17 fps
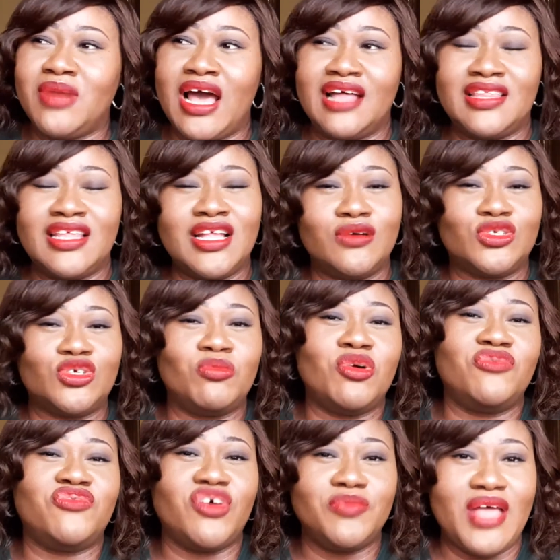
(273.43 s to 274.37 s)
I think there was
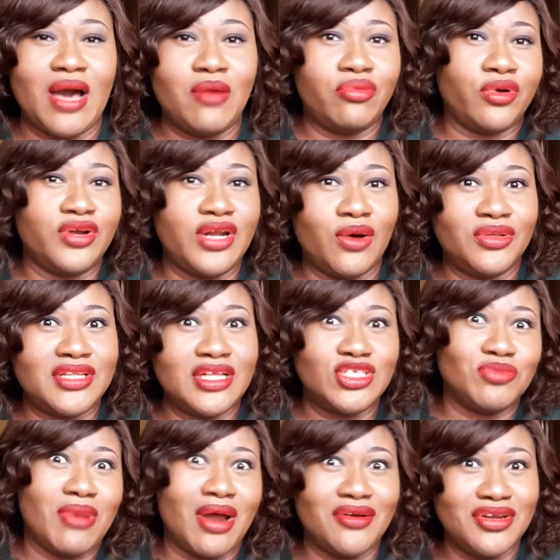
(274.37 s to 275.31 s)
someone from the abroad that wanted
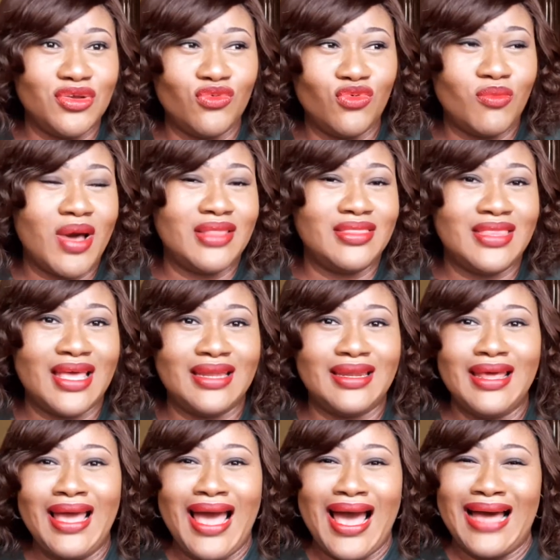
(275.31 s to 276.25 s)
to marry the woman then,
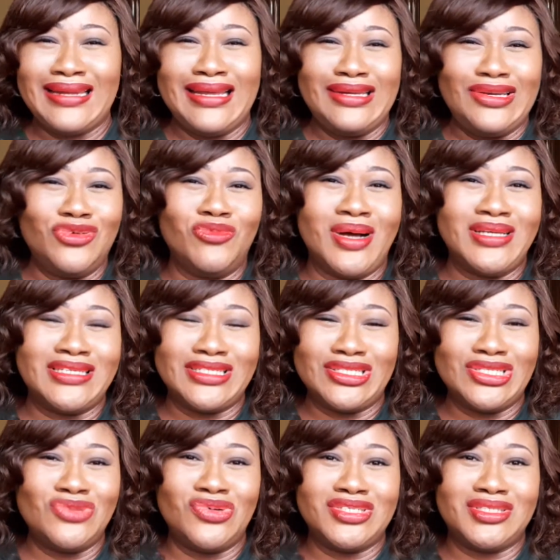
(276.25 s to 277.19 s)
and then the woman said she
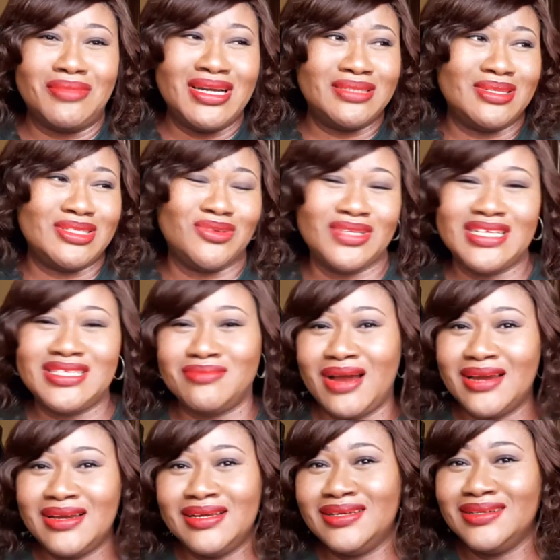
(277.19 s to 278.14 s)
didn't want to marry, so she wanted to
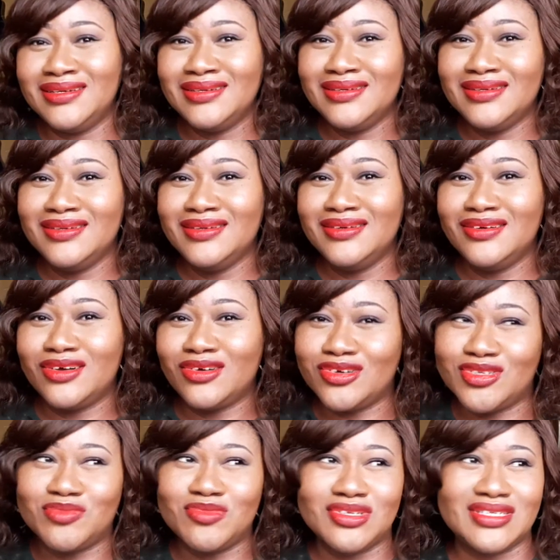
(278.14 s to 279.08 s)
marry
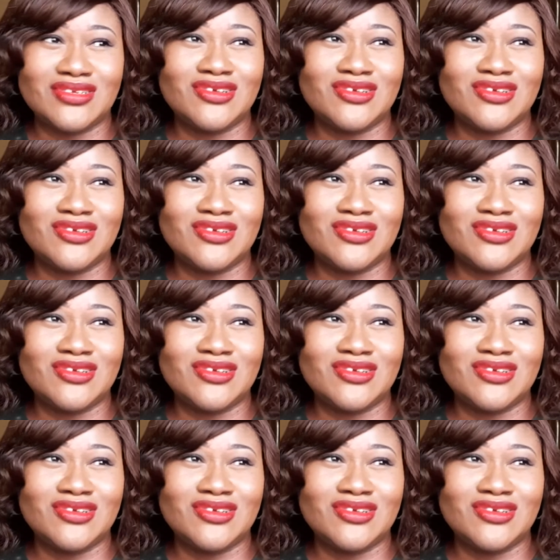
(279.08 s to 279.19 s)
Cosmos.